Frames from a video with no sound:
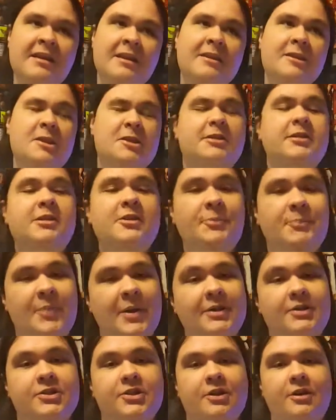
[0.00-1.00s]
This is a
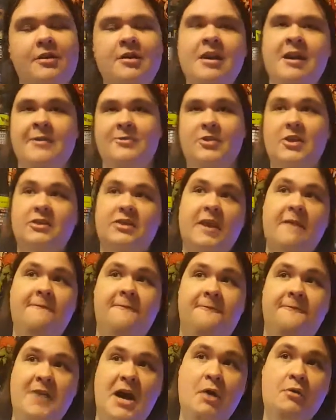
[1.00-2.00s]
picture that they
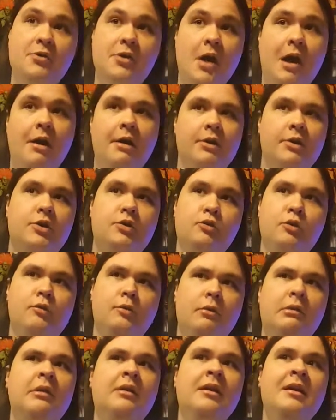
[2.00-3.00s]
found on
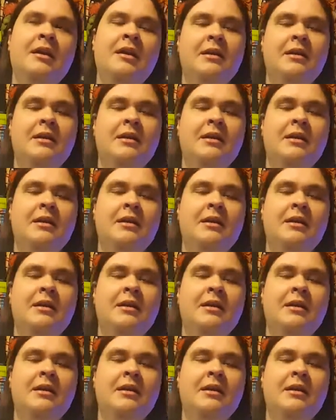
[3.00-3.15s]
Google,